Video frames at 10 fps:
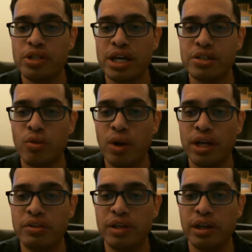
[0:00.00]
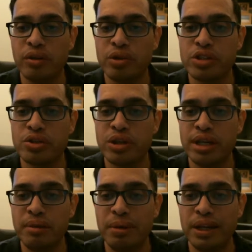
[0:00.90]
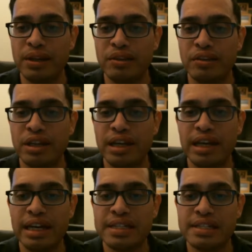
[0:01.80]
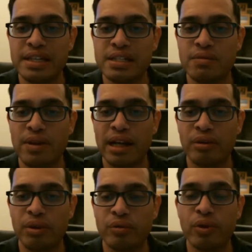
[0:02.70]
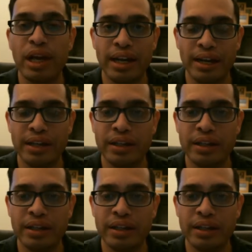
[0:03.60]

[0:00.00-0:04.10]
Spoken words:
as a way to increase their independence and sense of valuing for editing.